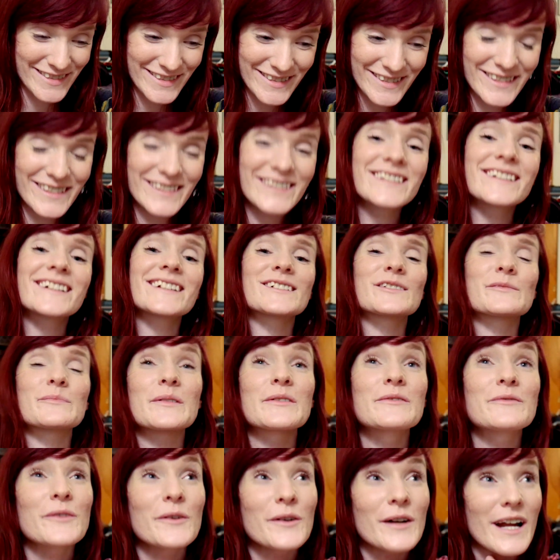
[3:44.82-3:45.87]
Because
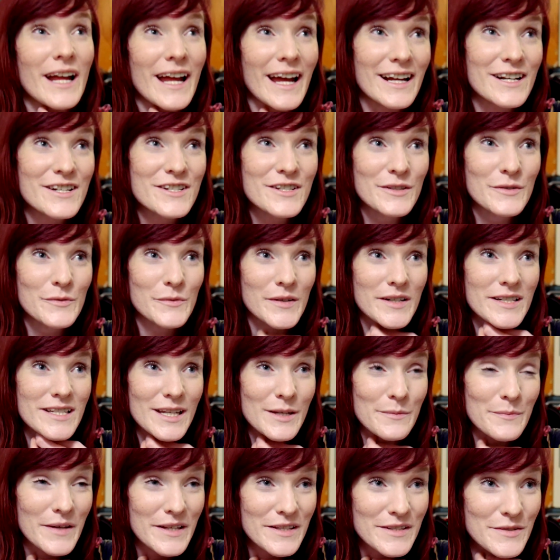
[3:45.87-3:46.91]
before I actually worked
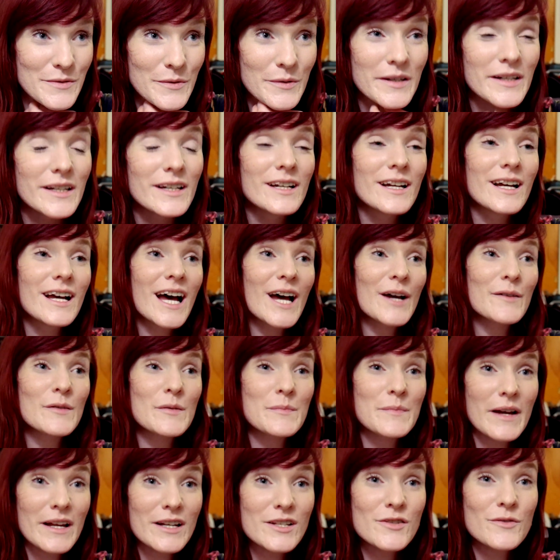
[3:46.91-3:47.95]
at a pet store, I
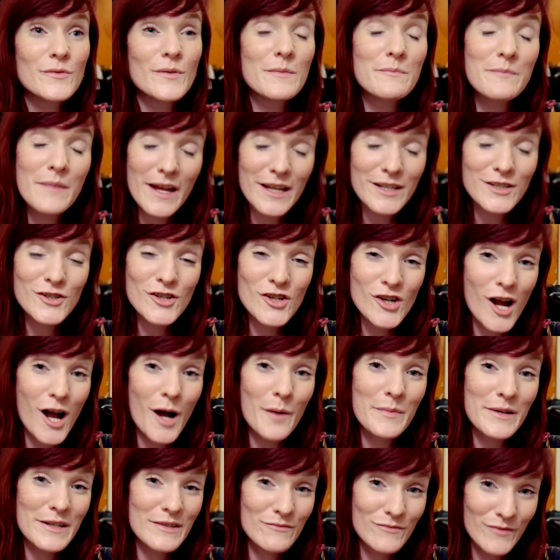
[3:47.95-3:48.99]
went back to a pet
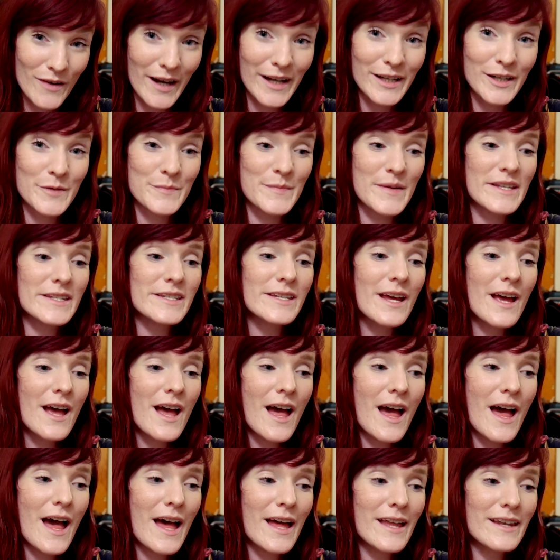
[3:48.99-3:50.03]
job environment,
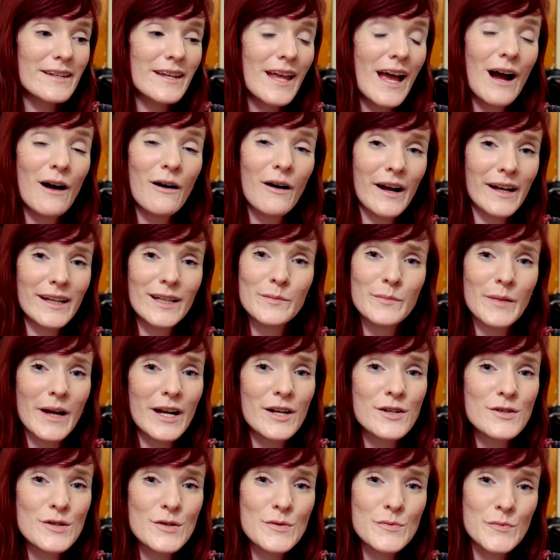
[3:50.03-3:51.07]
and now I am
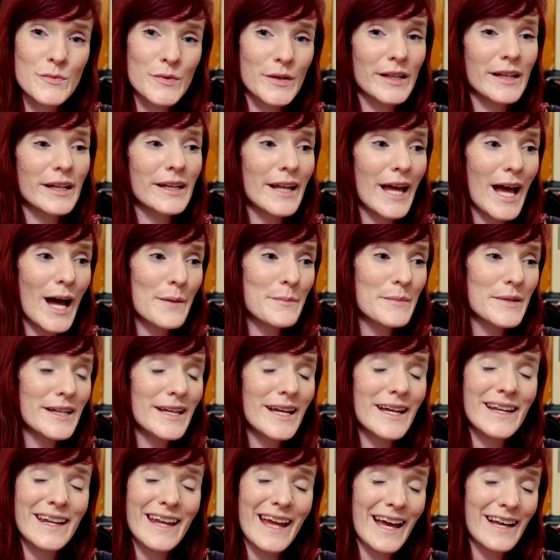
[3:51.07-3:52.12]
actually really unhappy,
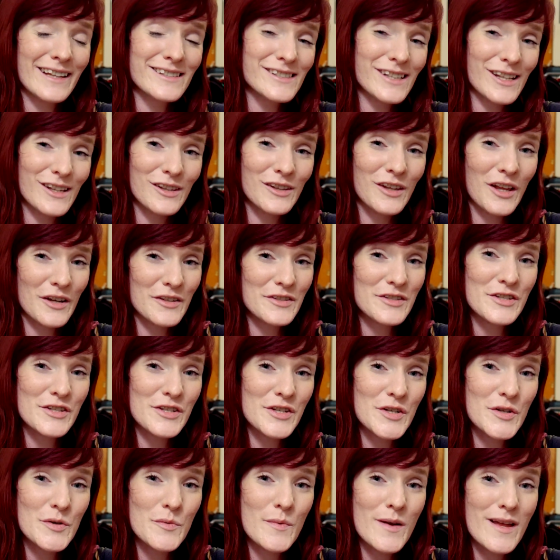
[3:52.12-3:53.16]
and it has a lot to
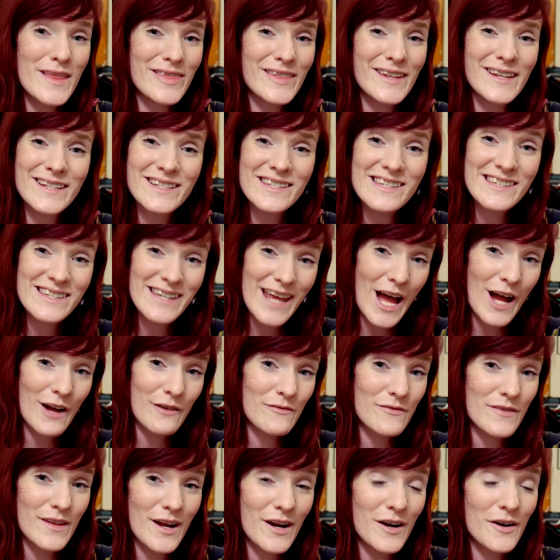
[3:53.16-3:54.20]
do with the staff
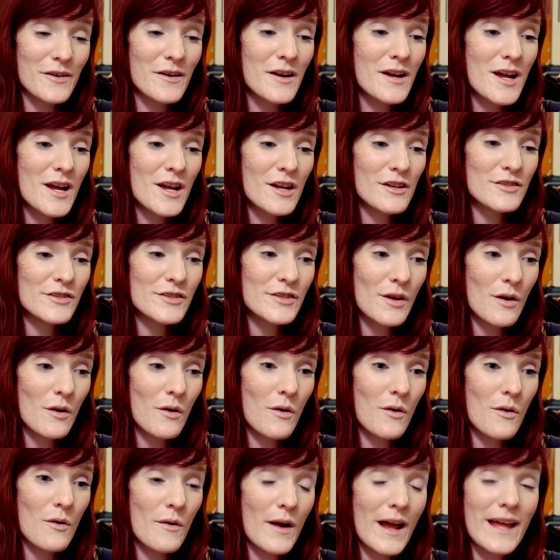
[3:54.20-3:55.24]
there.
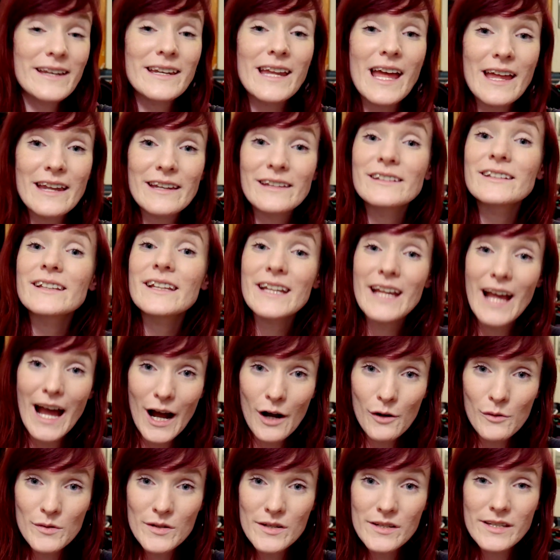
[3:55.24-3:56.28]
So, and the
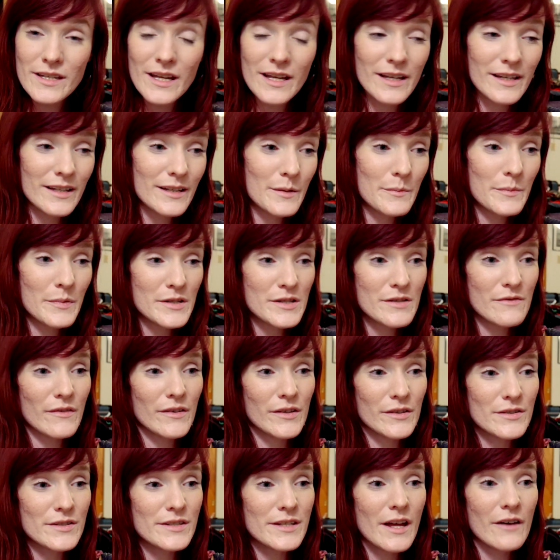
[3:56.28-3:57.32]
hours and a bunch of
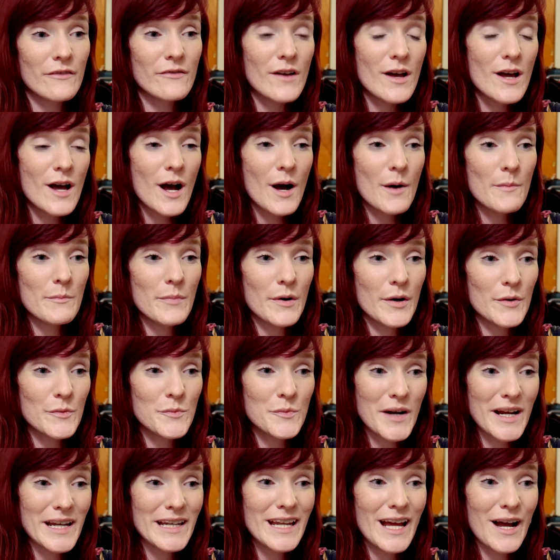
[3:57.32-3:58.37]
other stuff.
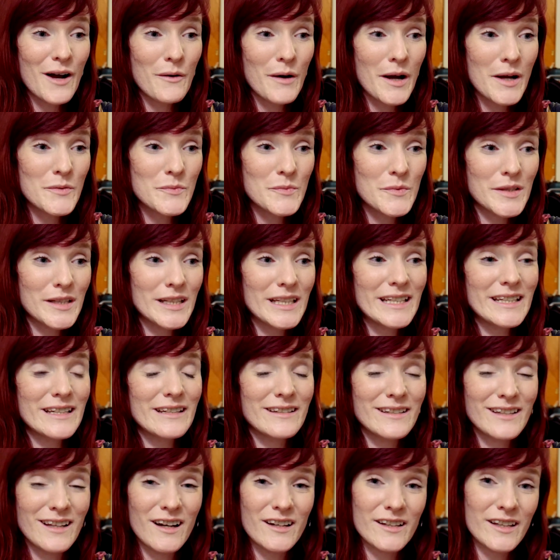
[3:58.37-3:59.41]
But right now I really
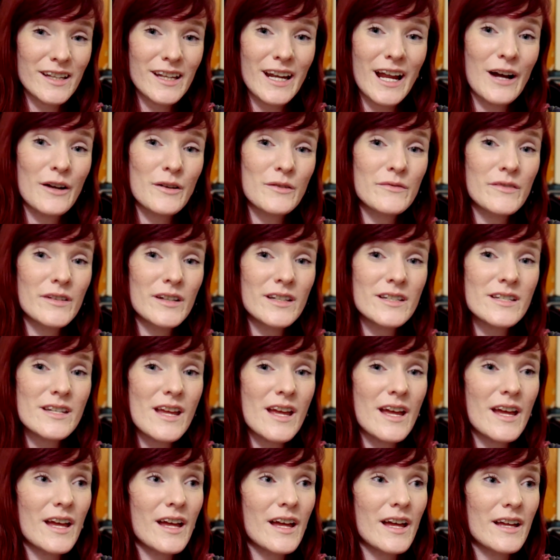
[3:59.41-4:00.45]
cannot get out of it,
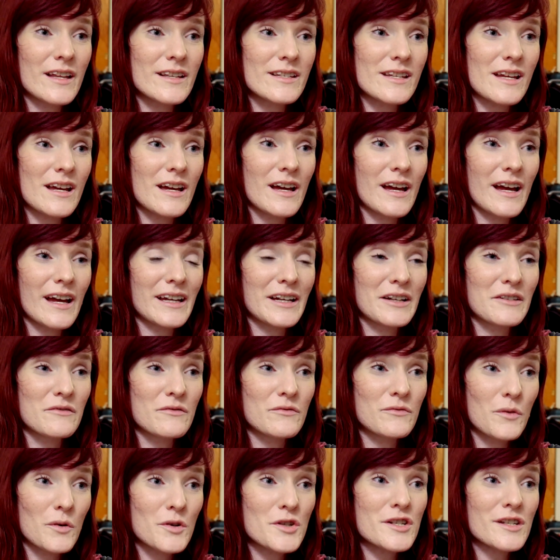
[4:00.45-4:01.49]
and I
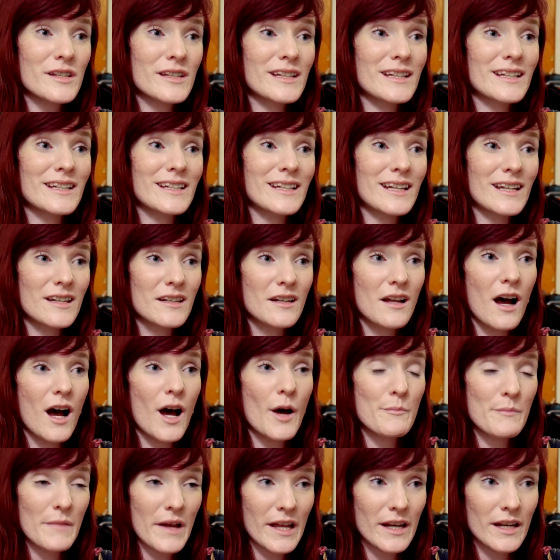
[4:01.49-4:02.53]
unfortunately
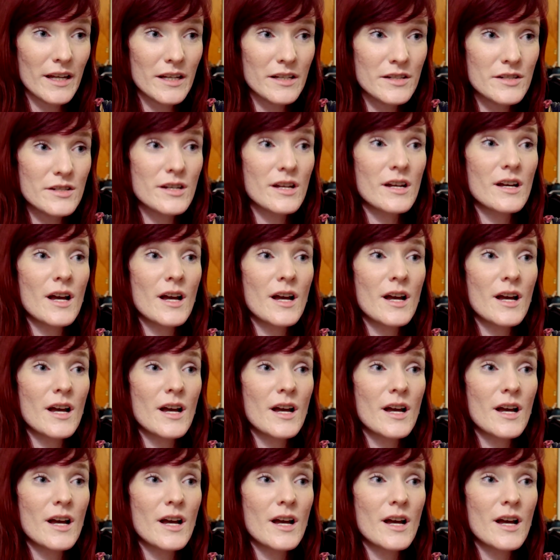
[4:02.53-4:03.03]
cannot manage